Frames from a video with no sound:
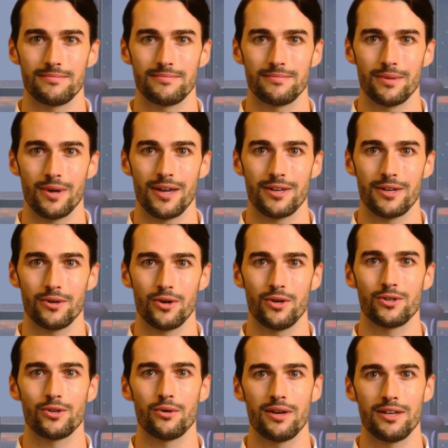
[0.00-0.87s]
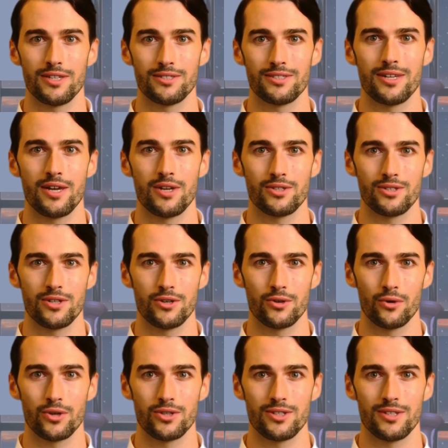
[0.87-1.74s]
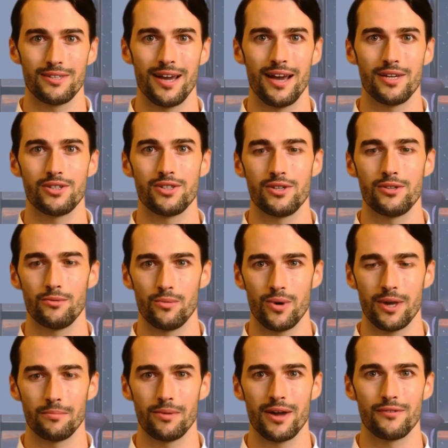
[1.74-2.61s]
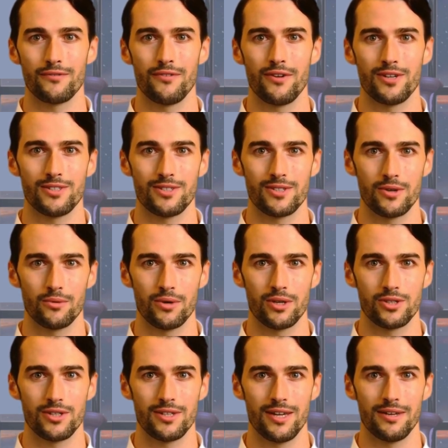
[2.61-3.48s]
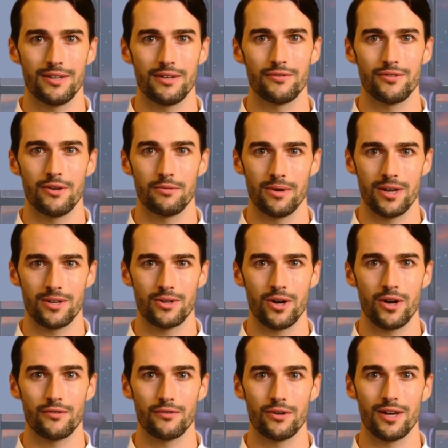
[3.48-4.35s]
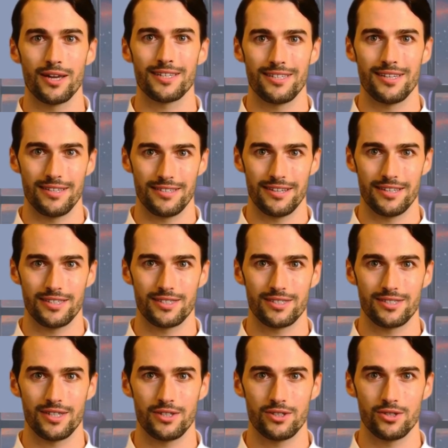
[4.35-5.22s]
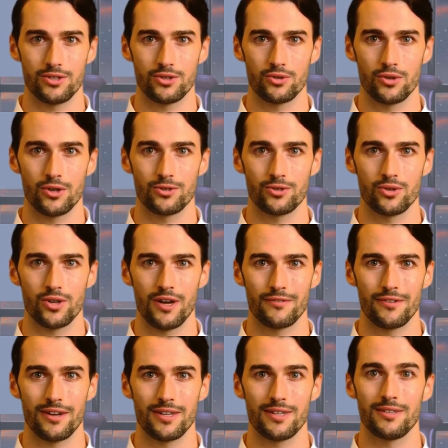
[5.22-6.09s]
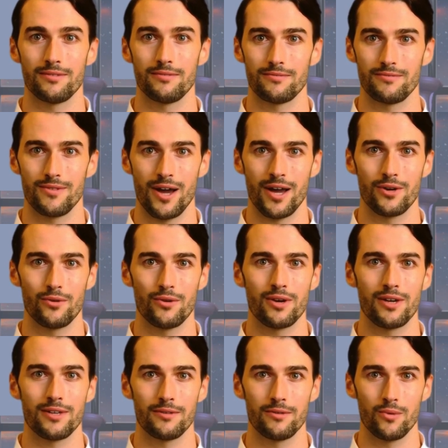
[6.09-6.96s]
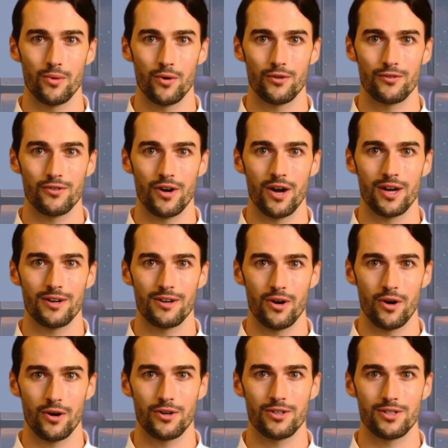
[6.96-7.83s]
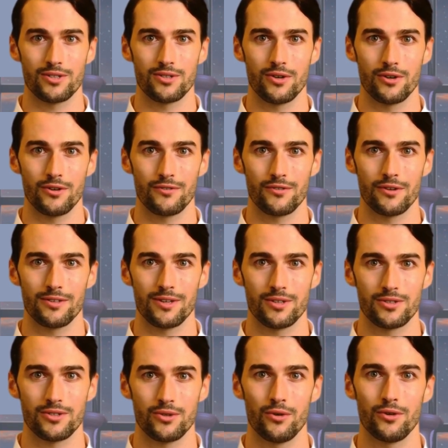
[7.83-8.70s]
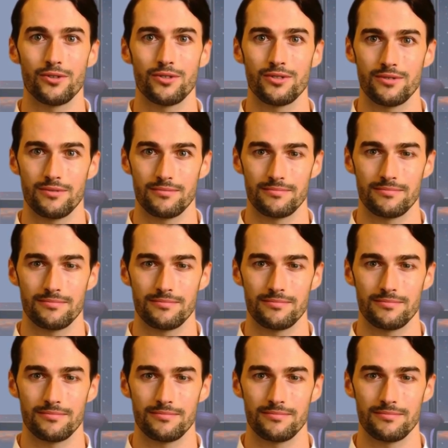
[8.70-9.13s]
Money laundering entails a course of action whereby funds originating from unlawful activities such as drug trafficking, bribery, or fraud are obscured from their source.